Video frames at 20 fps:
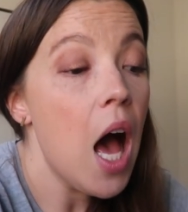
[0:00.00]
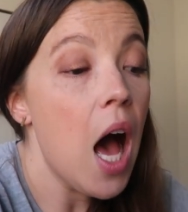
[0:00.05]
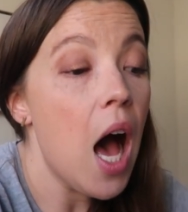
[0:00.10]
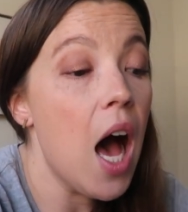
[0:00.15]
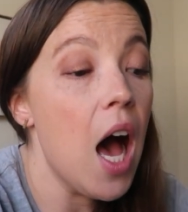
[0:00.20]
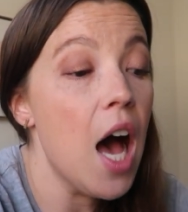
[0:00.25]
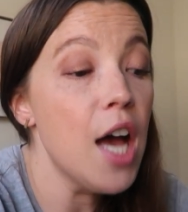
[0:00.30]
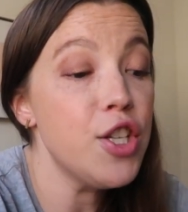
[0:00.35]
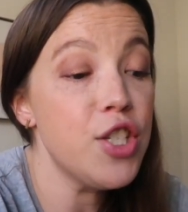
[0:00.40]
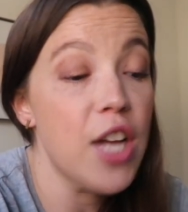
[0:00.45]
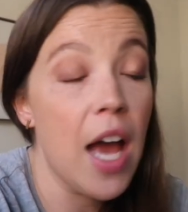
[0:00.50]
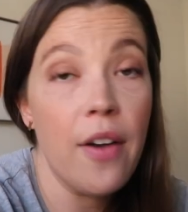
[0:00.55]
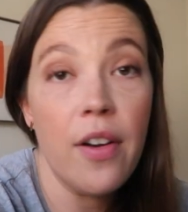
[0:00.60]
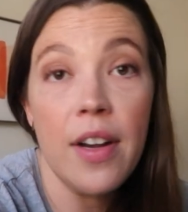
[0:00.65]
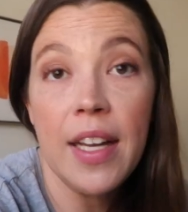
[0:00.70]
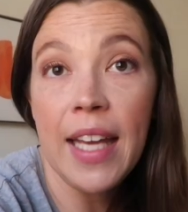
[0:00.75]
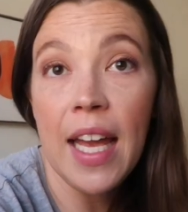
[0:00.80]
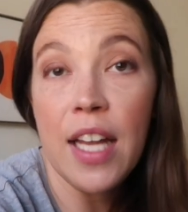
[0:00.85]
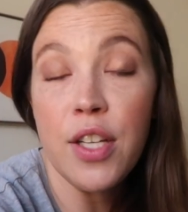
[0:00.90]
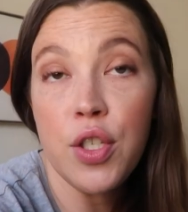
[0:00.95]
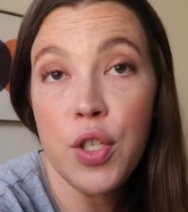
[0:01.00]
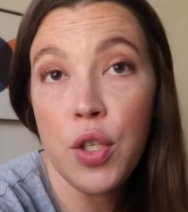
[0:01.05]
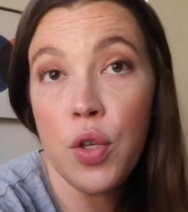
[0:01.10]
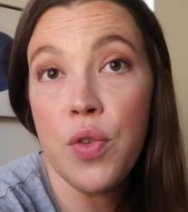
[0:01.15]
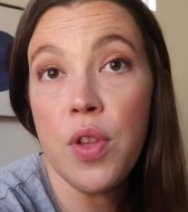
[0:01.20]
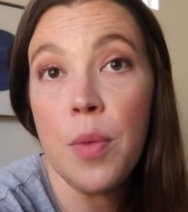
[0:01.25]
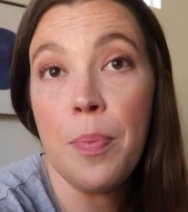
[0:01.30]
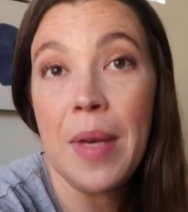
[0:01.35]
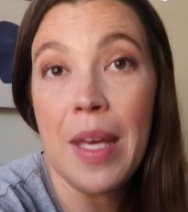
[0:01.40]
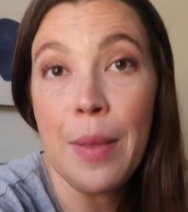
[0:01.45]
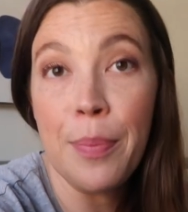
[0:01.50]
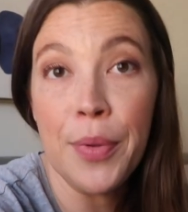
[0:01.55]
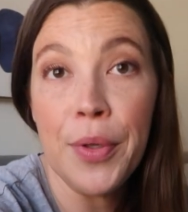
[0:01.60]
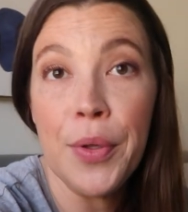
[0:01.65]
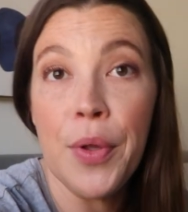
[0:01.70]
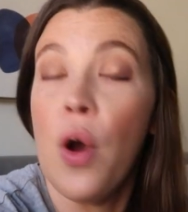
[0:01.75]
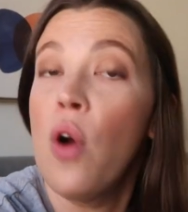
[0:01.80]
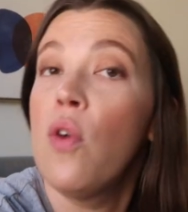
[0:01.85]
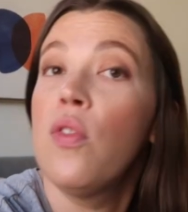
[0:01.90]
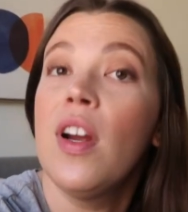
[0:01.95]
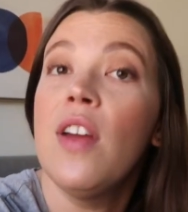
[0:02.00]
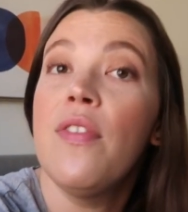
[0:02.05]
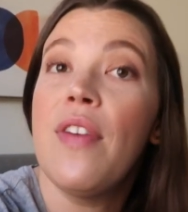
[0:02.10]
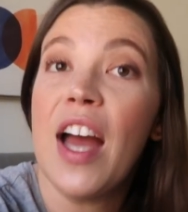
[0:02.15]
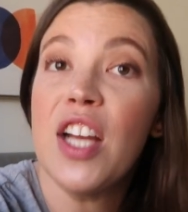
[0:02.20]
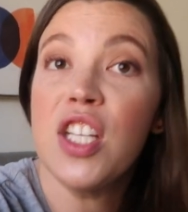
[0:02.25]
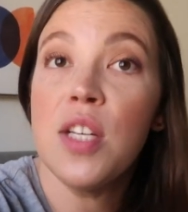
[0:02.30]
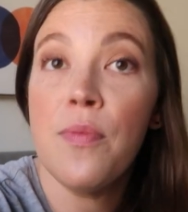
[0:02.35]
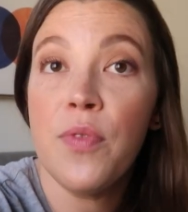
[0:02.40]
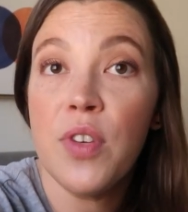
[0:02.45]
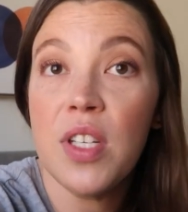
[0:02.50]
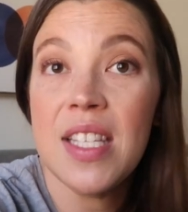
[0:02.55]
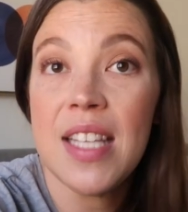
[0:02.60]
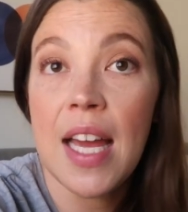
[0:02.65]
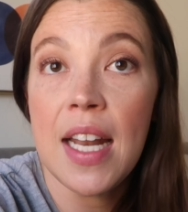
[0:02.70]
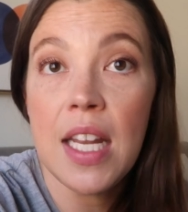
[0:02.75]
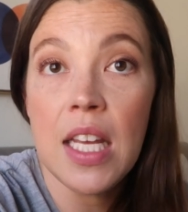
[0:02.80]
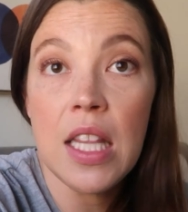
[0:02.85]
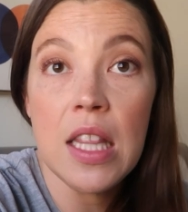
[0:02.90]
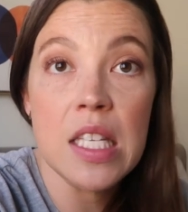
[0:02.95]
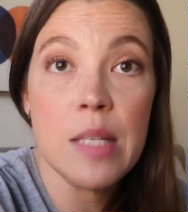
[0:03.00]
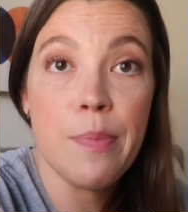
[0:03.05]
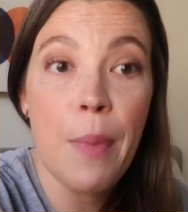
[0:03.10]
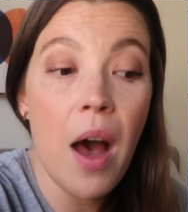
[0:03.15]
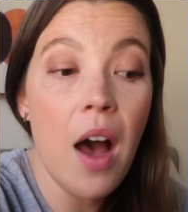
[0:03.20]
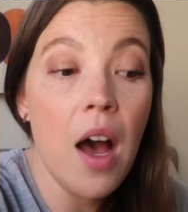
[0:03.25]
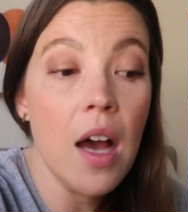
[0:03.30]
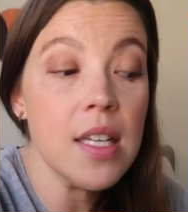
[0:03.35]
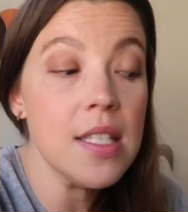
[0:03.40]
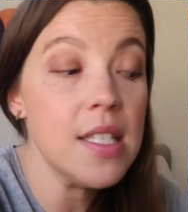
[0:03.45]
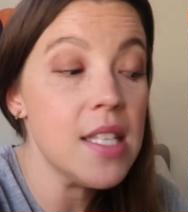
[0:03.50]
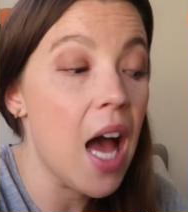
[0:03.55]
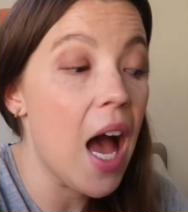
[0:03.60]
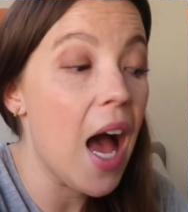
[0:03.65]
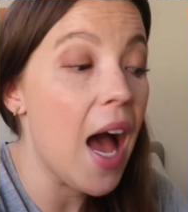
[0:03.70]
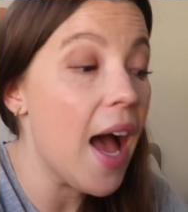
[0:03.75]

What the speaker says: Shout out again to the people over at Fashom for sending this box.